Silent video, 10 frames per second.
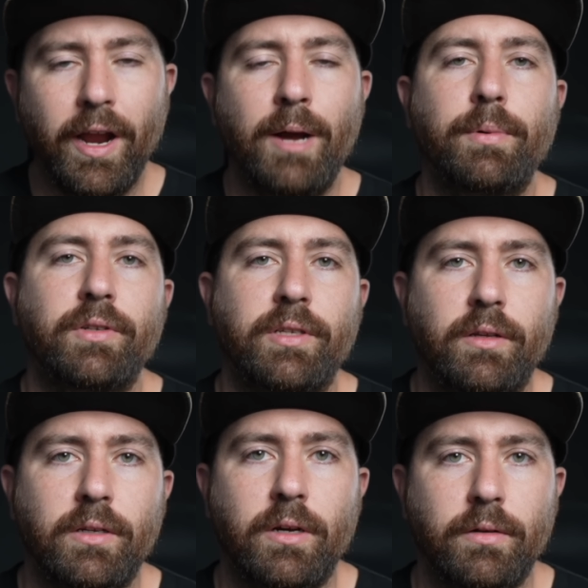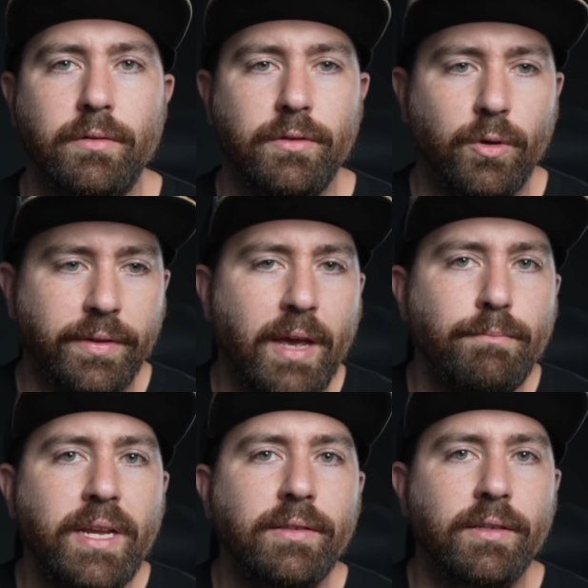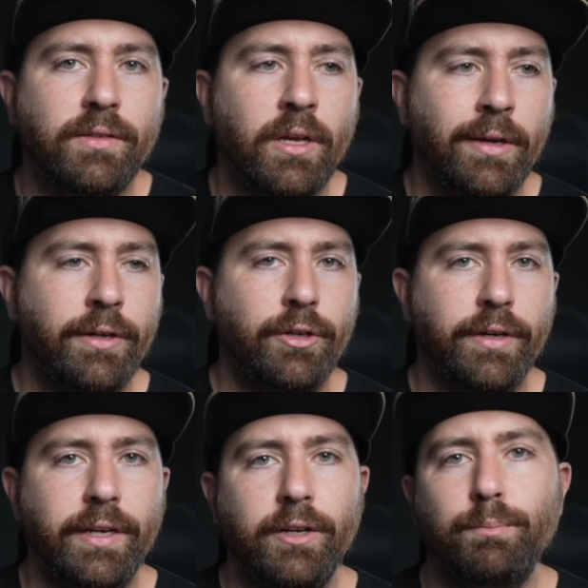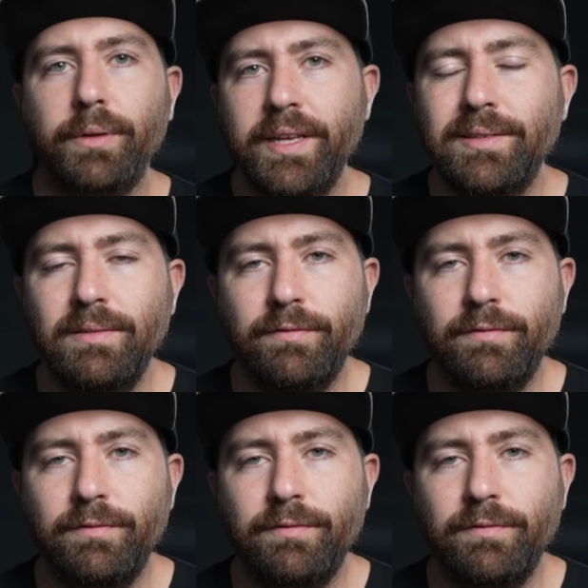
Apple Silicon. So what that means is you're getting blazing